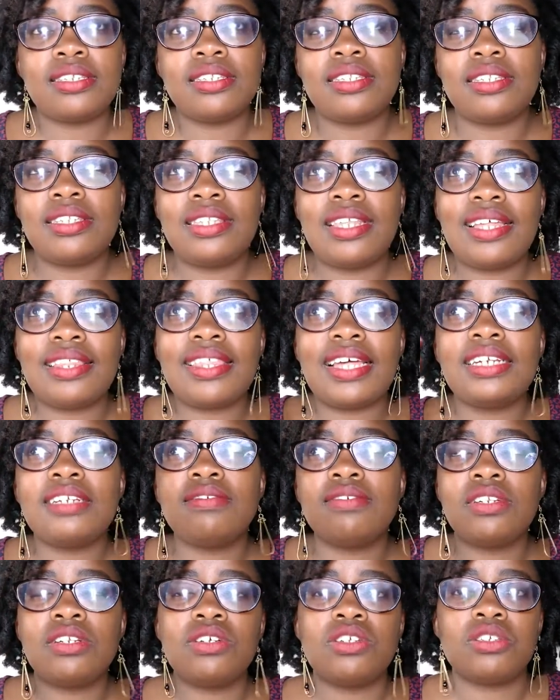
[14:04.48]
That
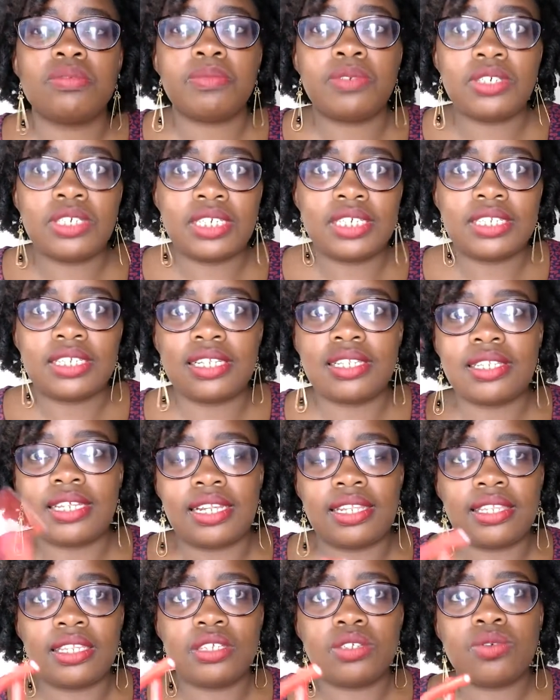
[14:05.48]
video is more detailed than
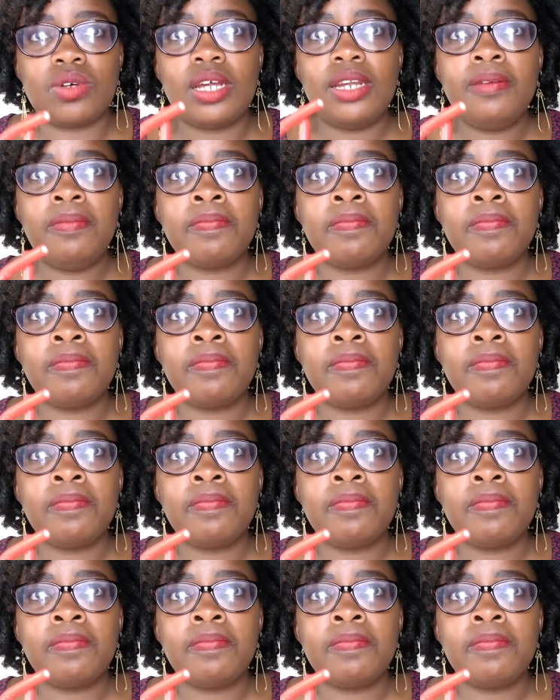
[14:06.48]
this one.